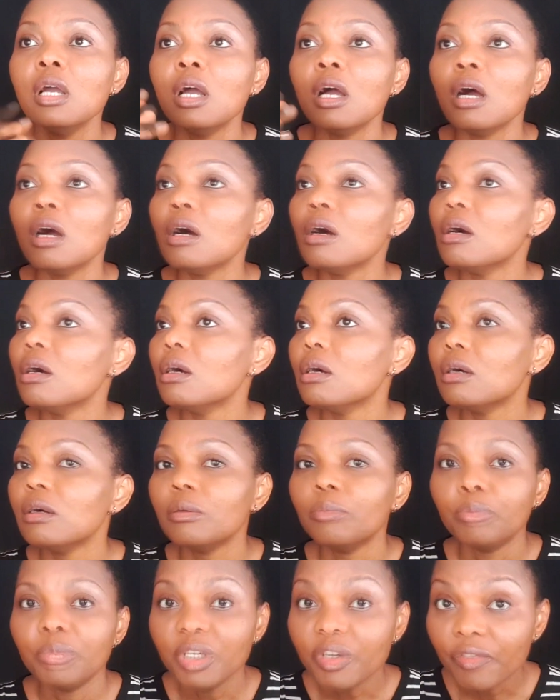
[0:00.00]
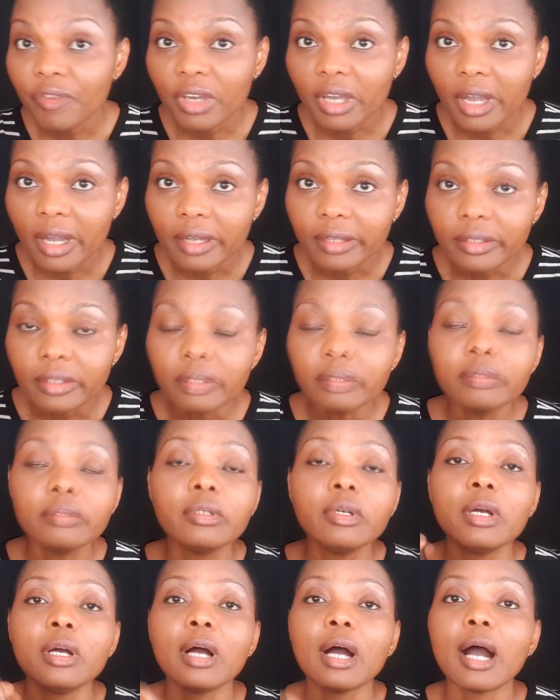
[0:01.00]
BVN
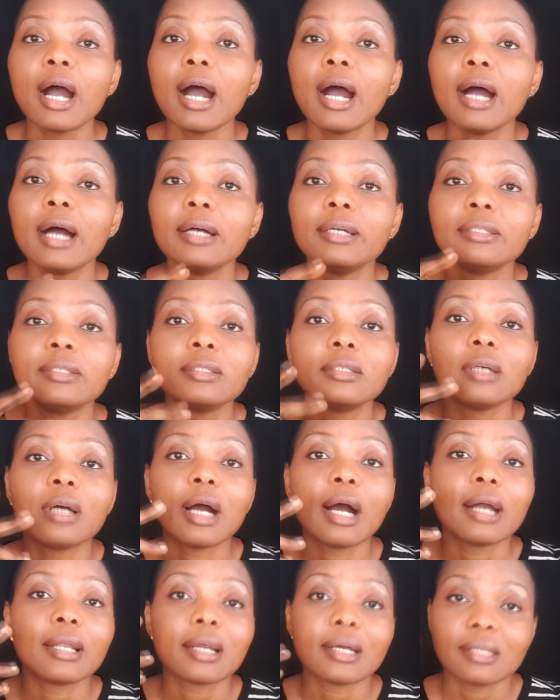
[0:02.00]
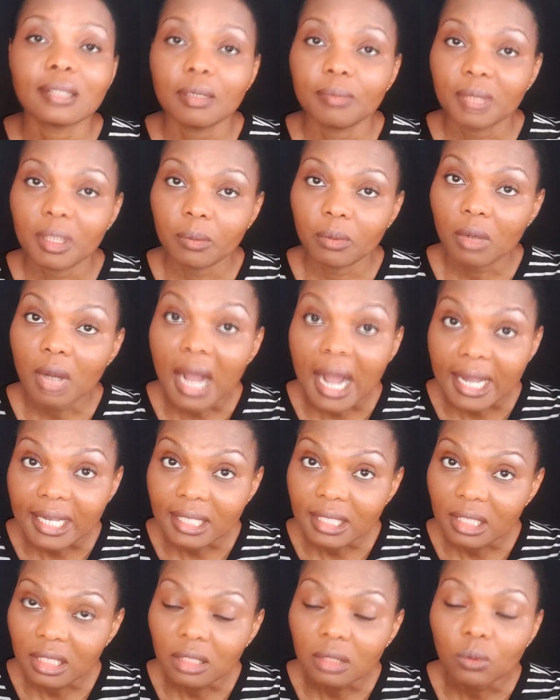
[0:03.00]
and an acceptable
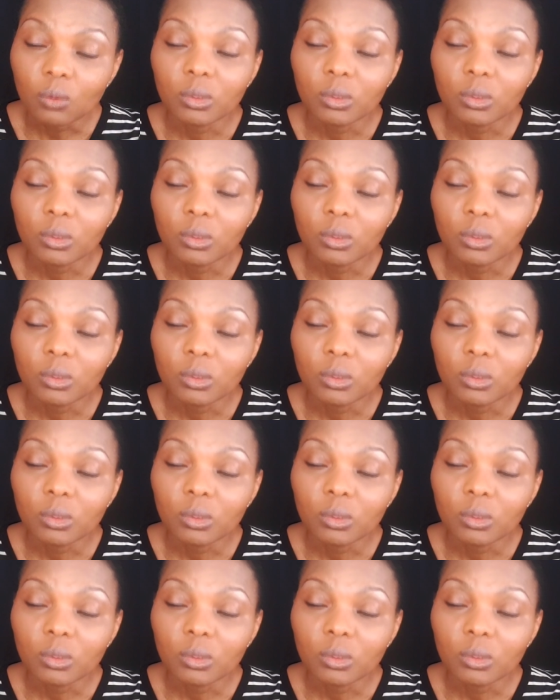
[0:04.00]
ID,